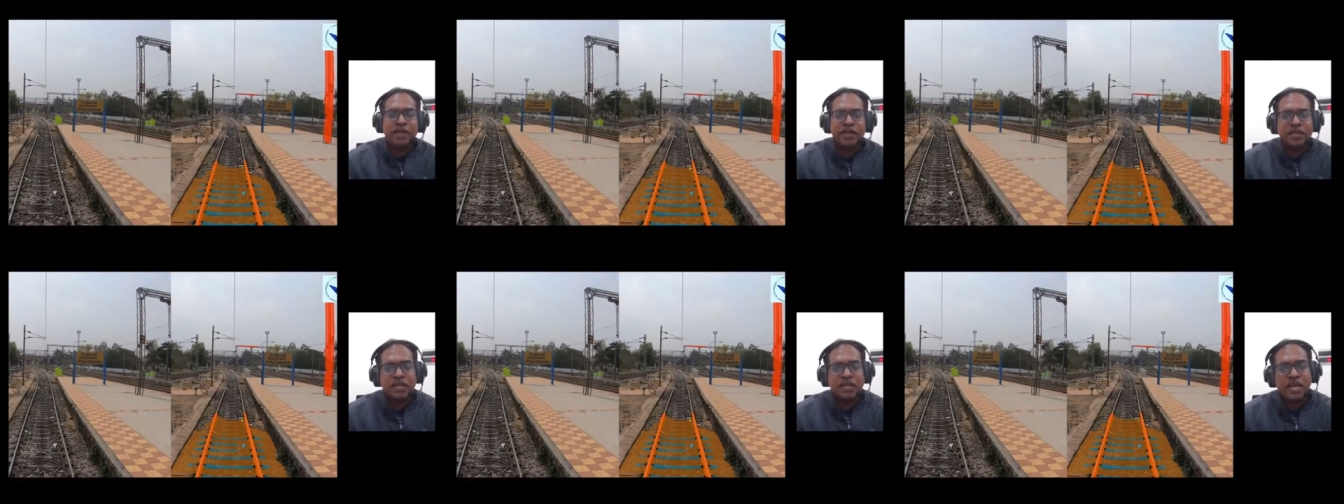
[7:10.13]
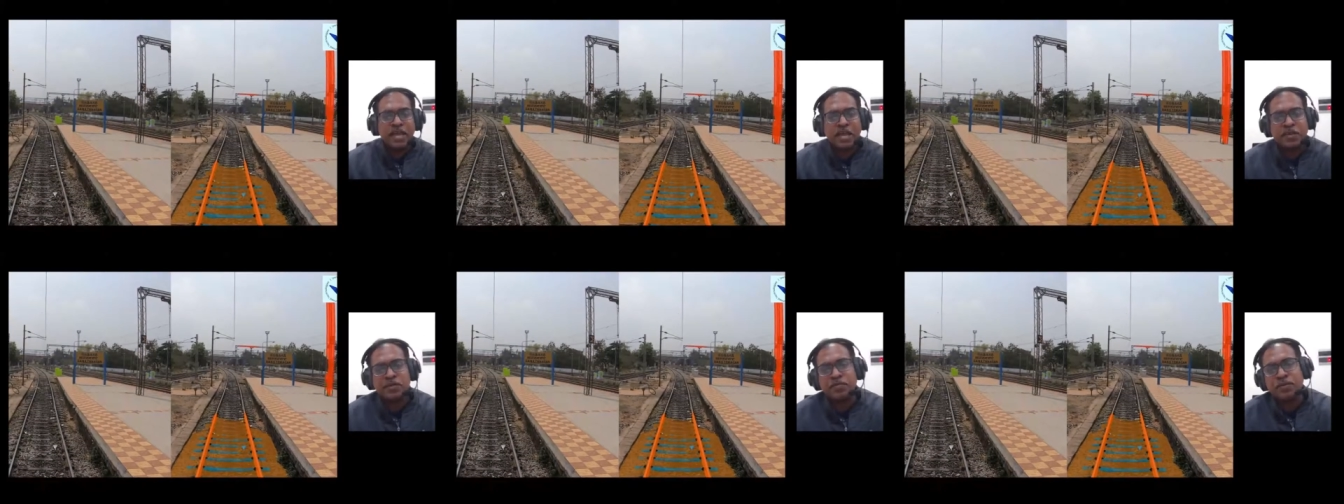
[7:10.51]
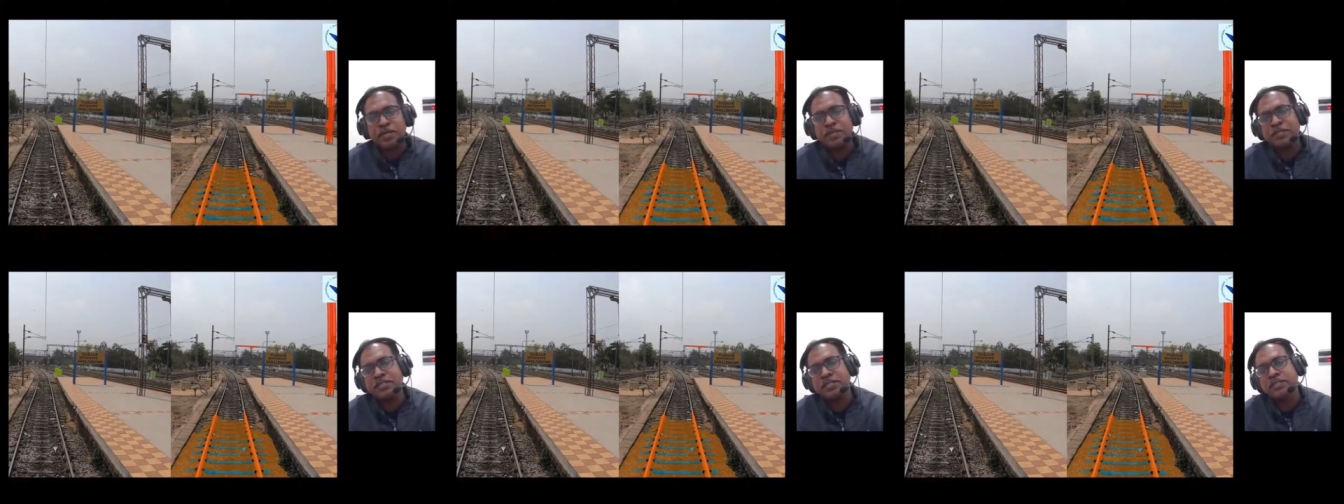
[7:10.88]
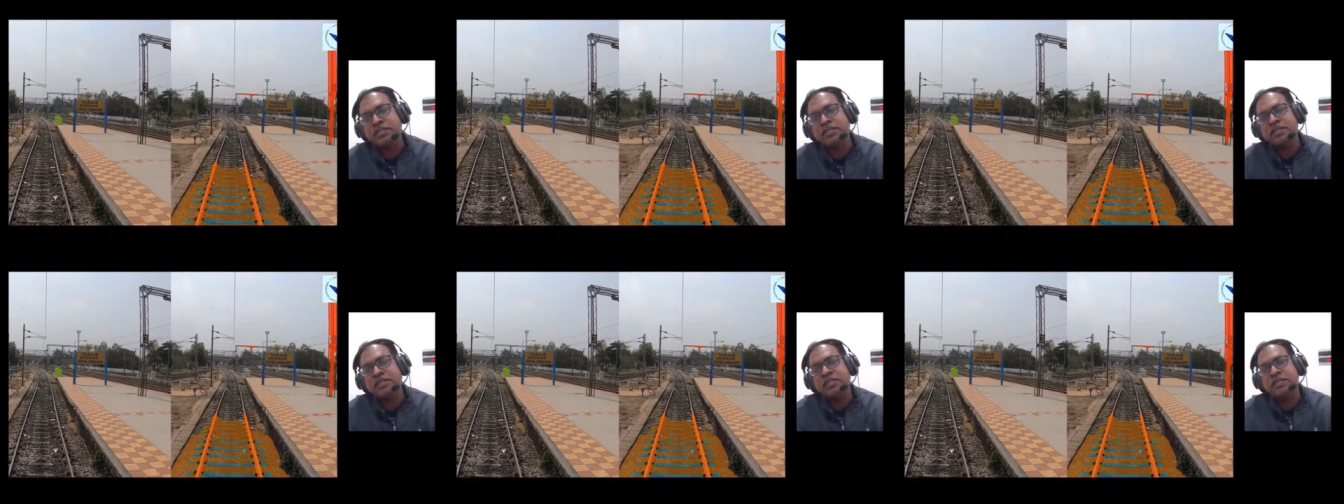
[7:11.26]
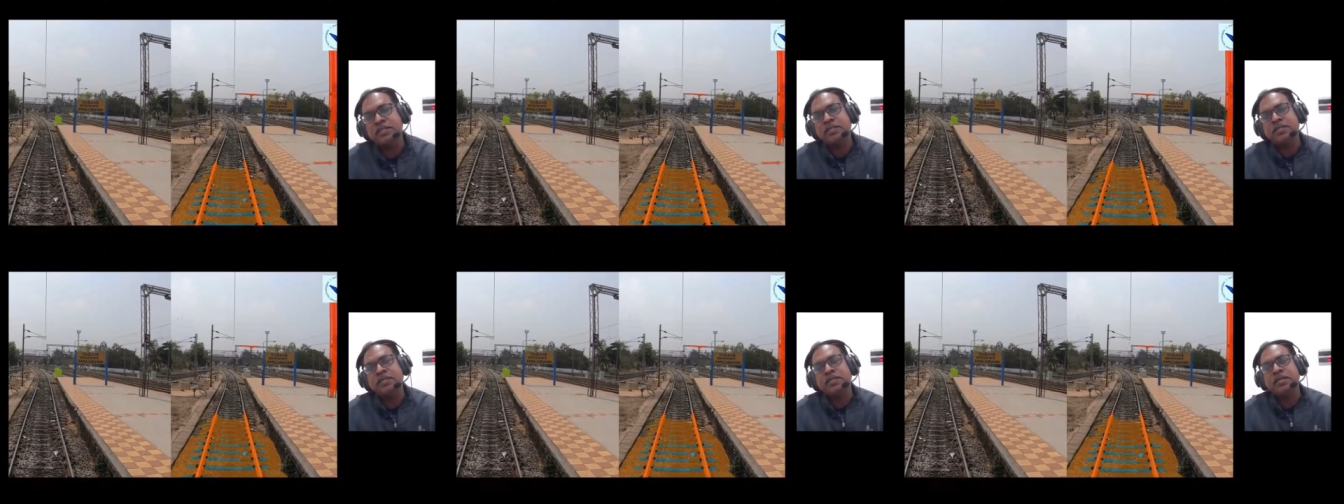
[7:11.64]
very accurate
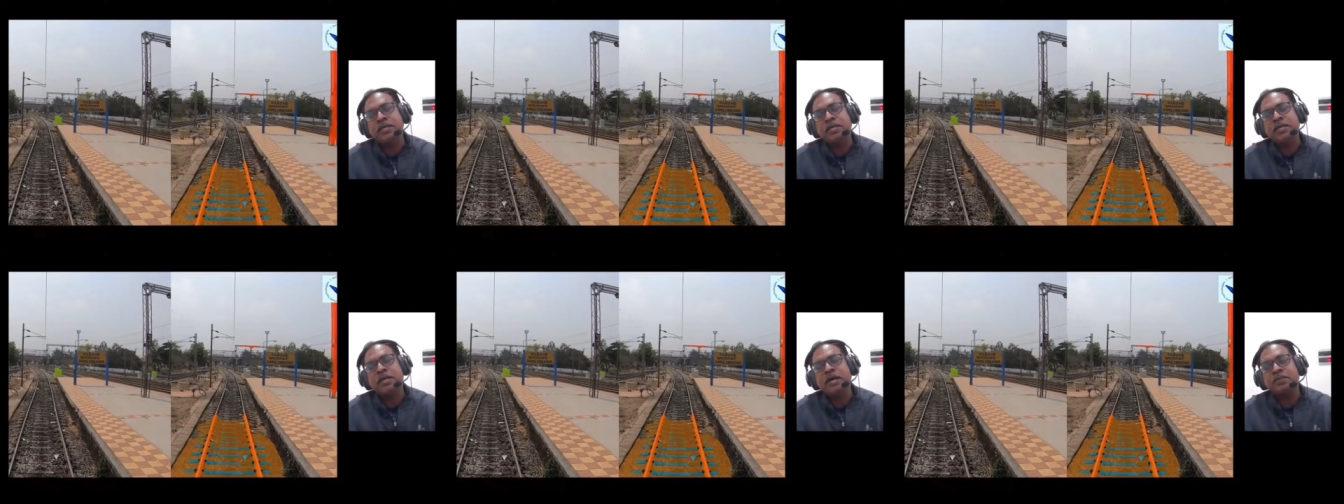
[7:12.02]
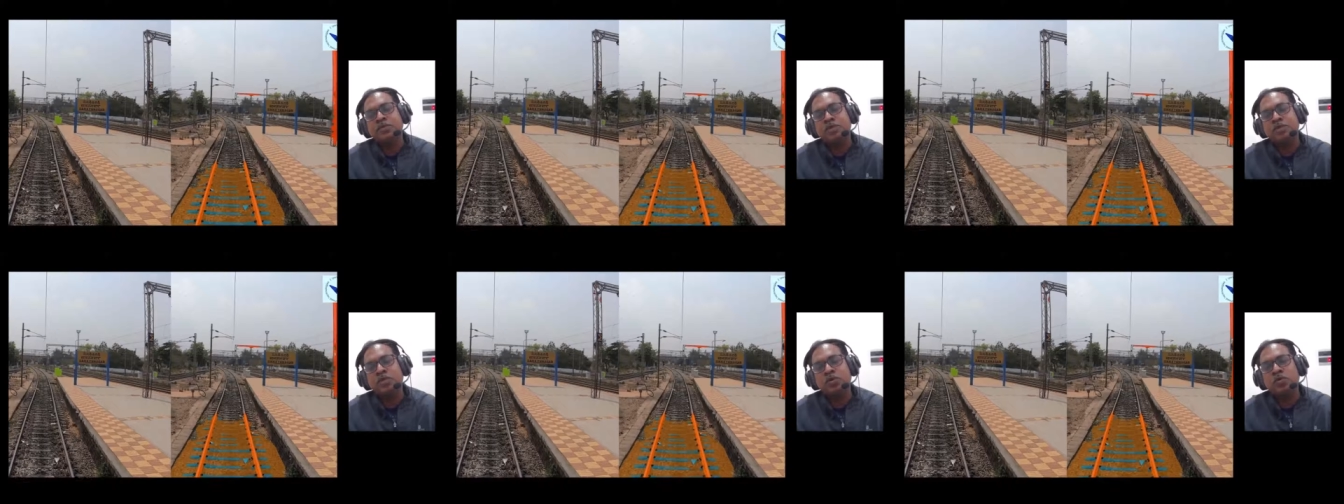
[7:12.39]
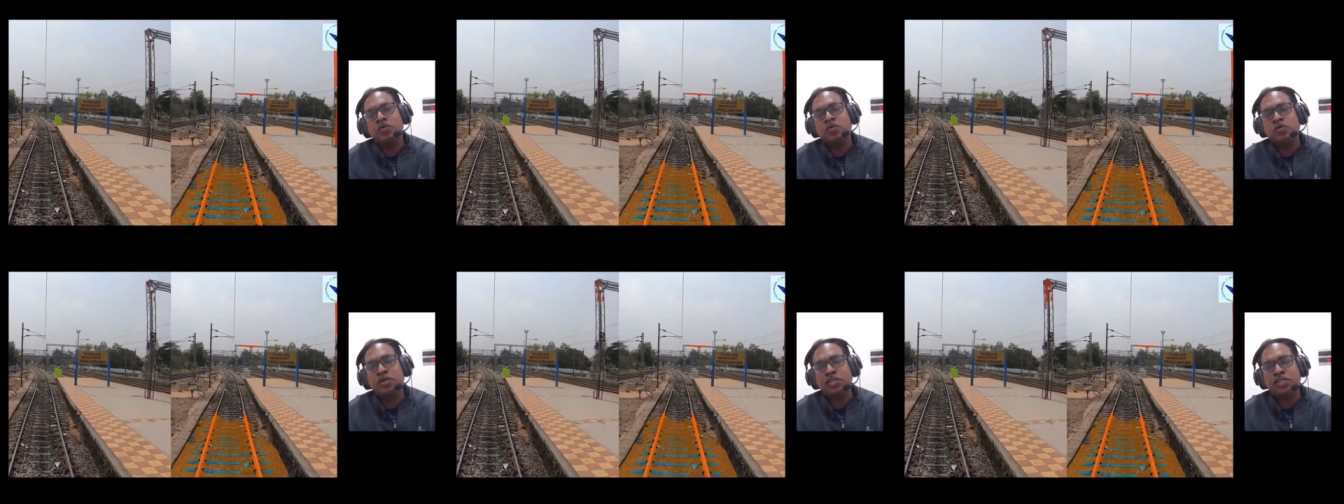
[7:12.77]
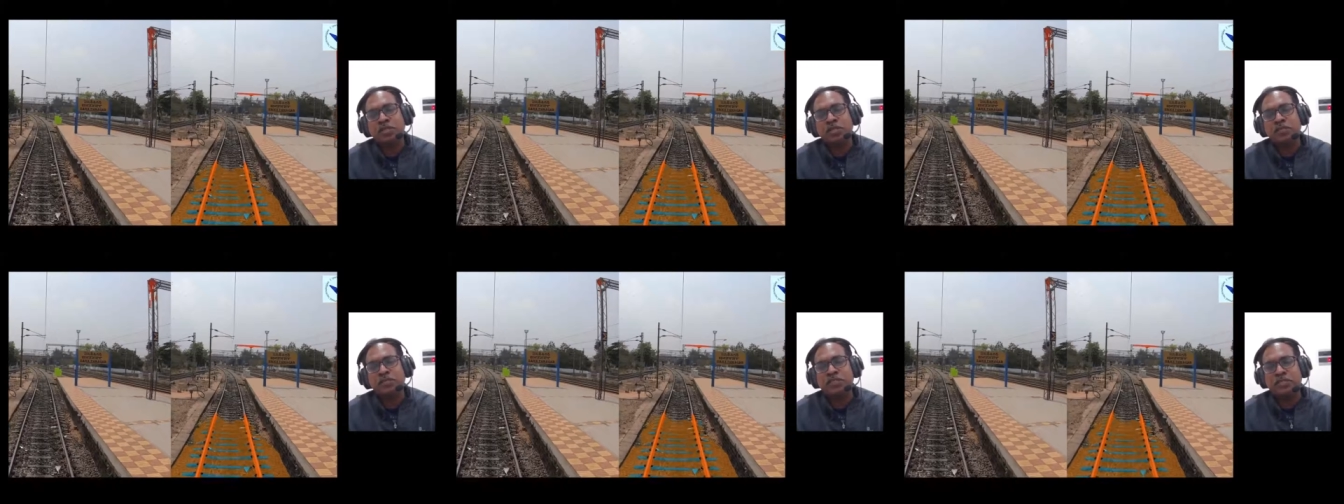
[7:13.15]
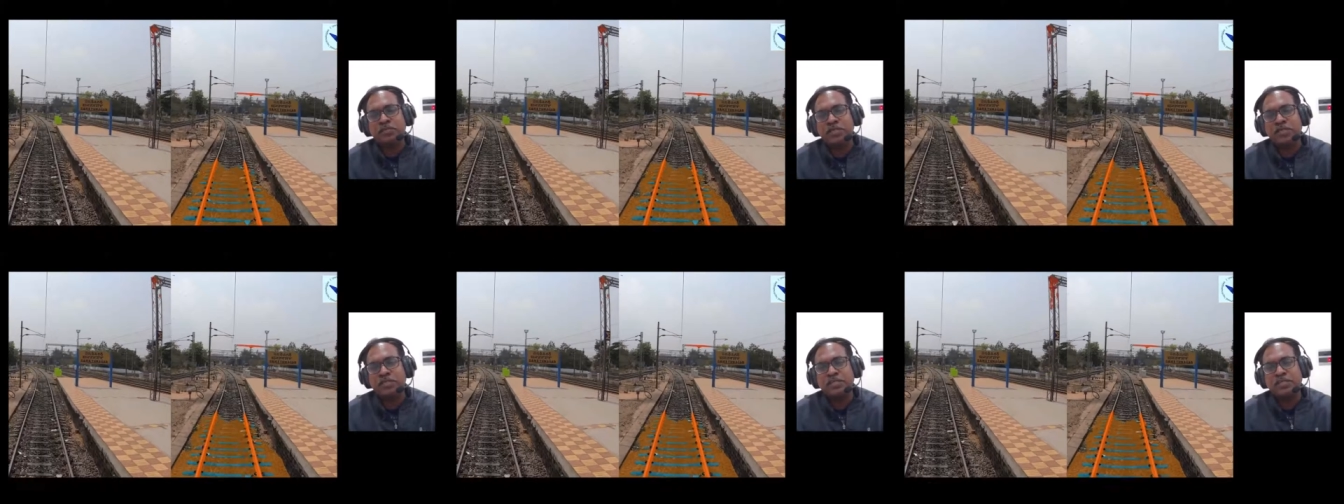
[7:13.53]
absolute location
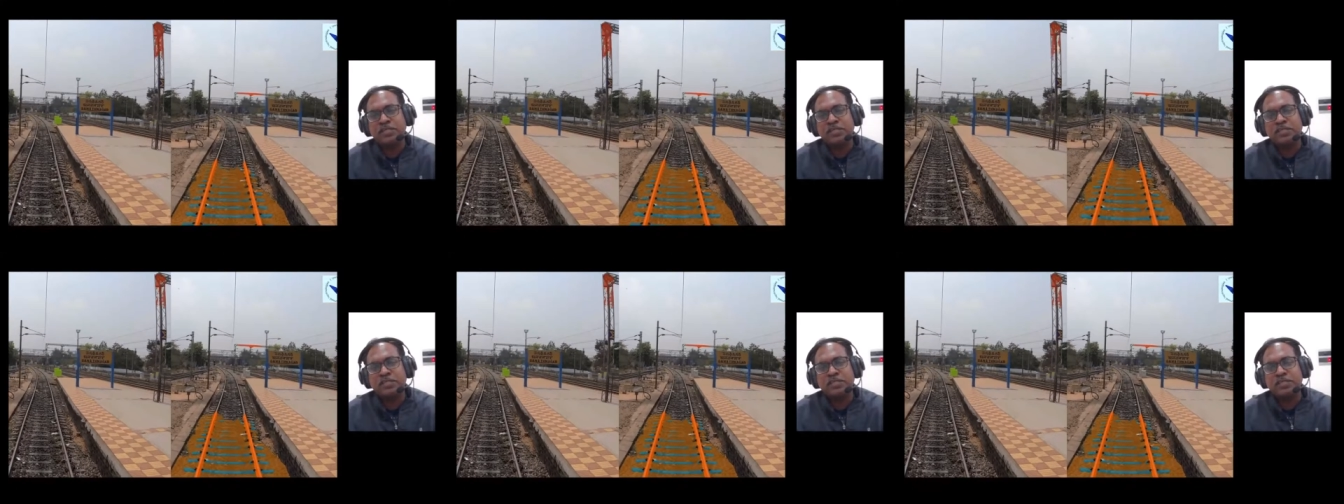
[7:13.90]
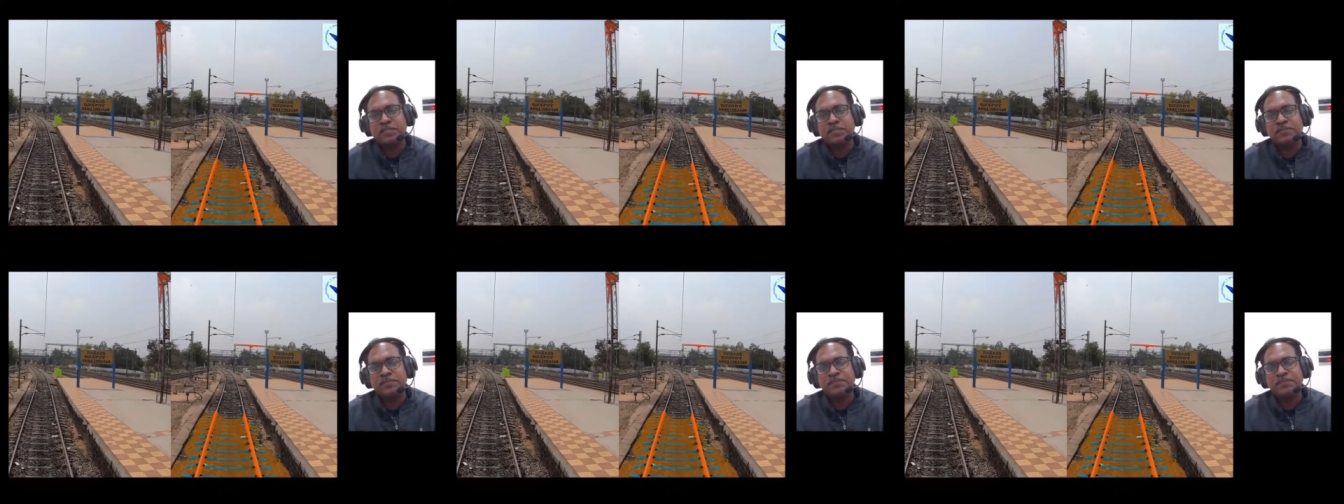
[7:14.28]
measurements.